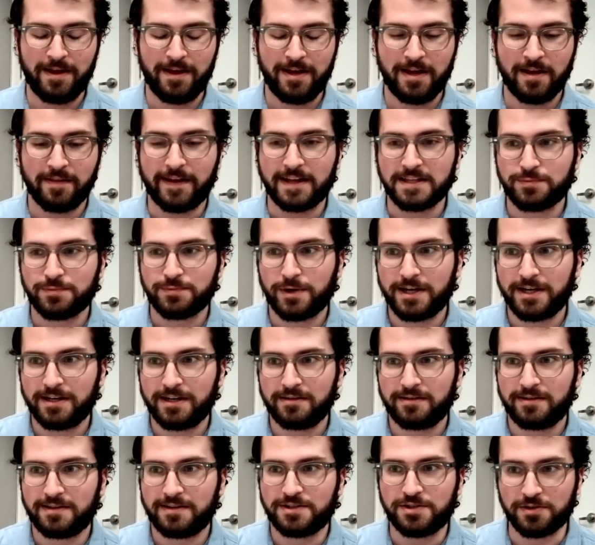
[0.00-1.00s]
That's why
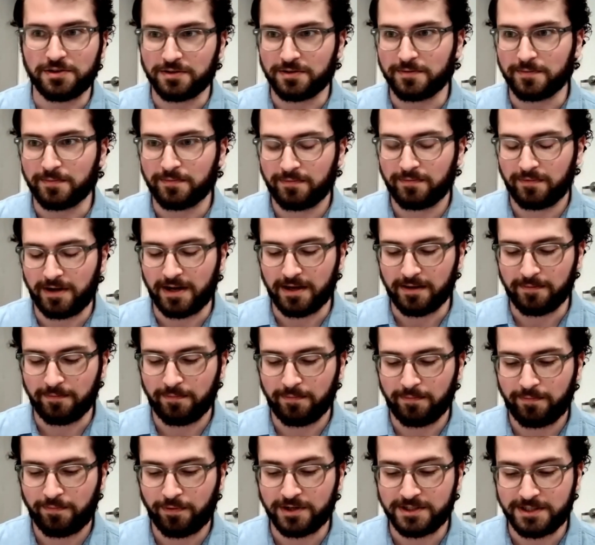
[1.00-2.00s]
digital
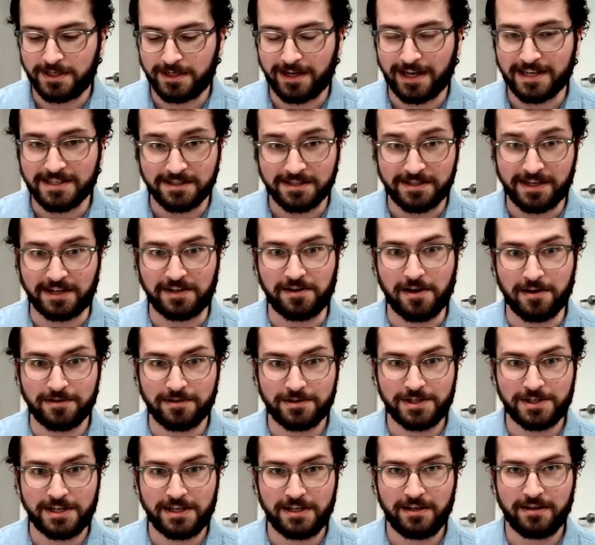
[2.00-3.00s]
printing as a
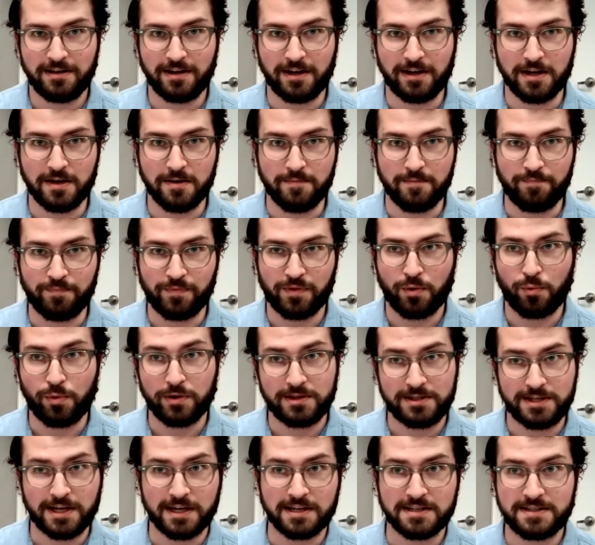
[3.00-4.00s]
technology with
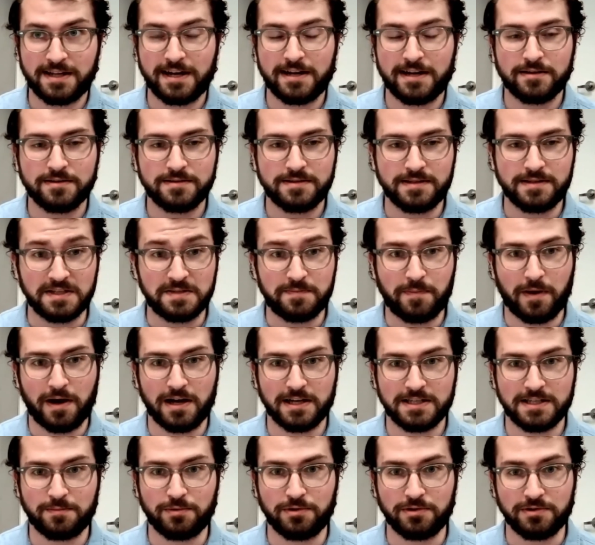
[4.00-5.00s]
textiles is
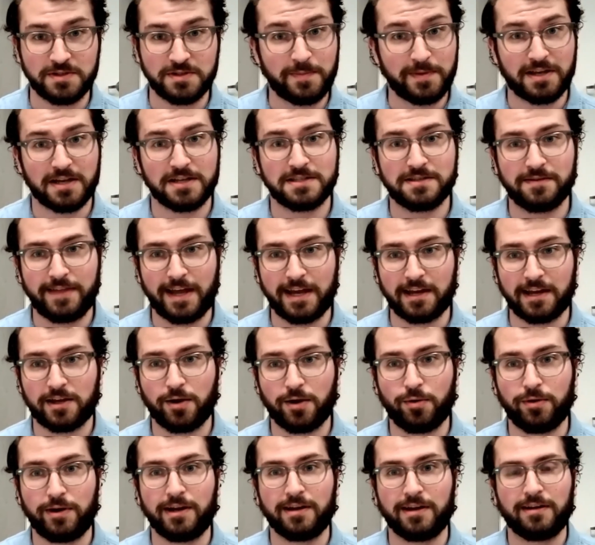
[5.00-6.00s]
possible, is because of that
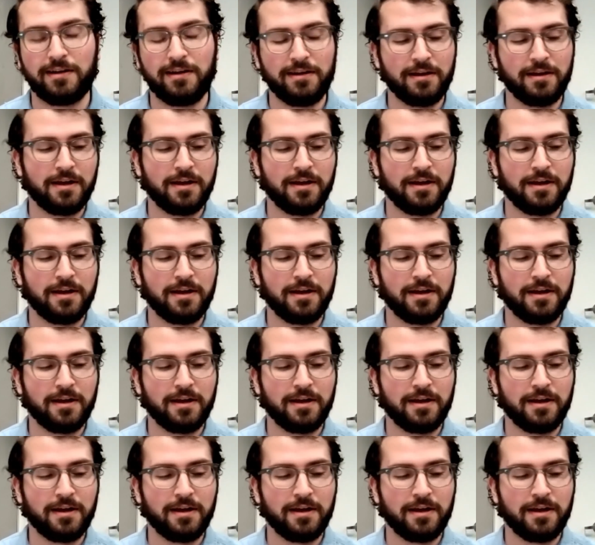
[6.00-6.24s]
coating.